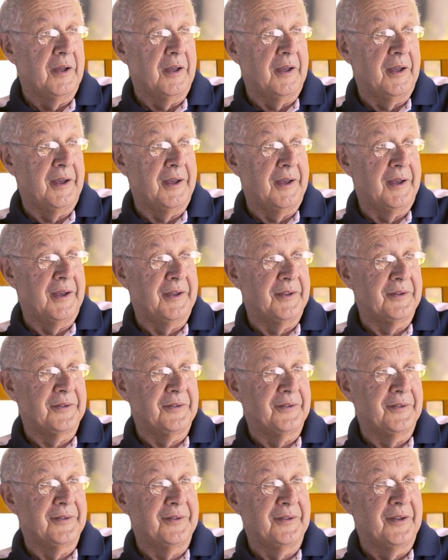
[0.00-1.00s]
and
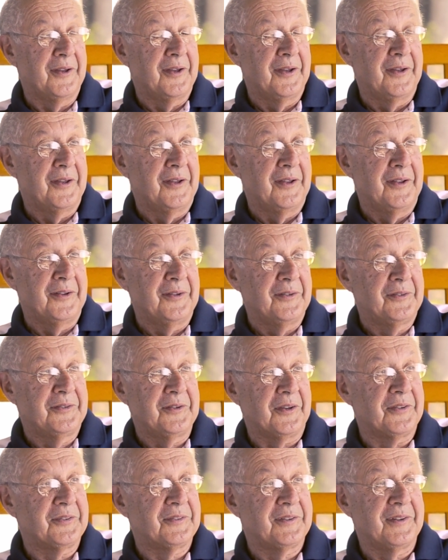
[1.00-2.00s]

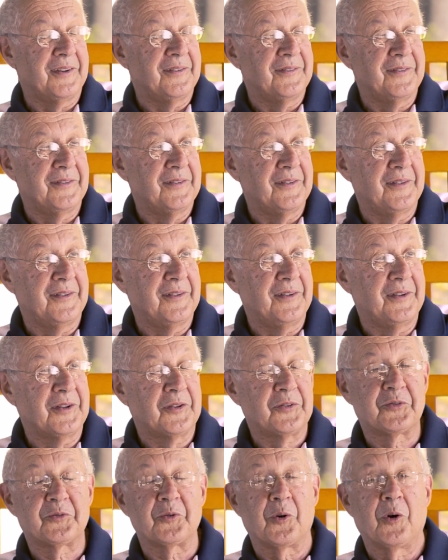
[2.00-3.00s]
just an
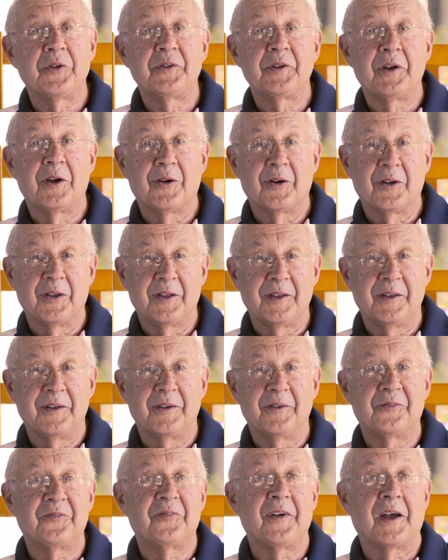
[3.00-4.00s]
extraordinarily
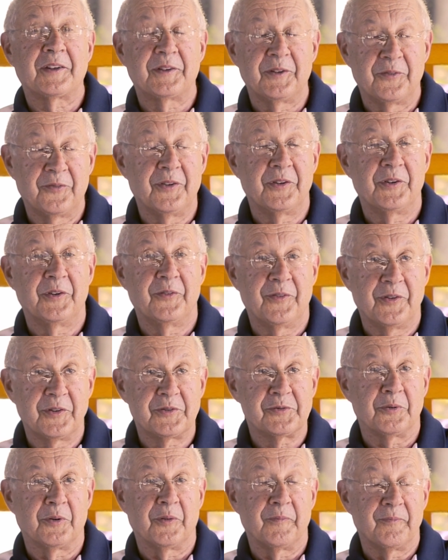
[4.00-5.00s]
effective
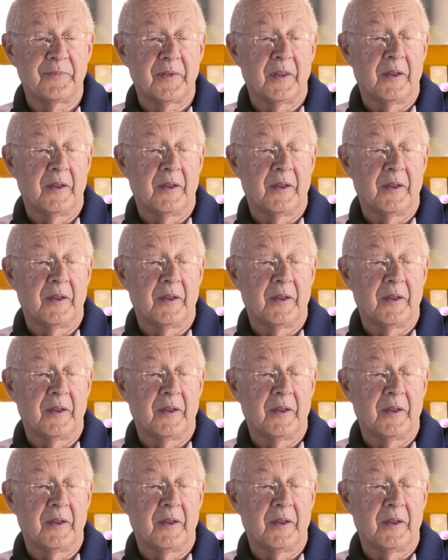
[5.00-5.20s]
individual.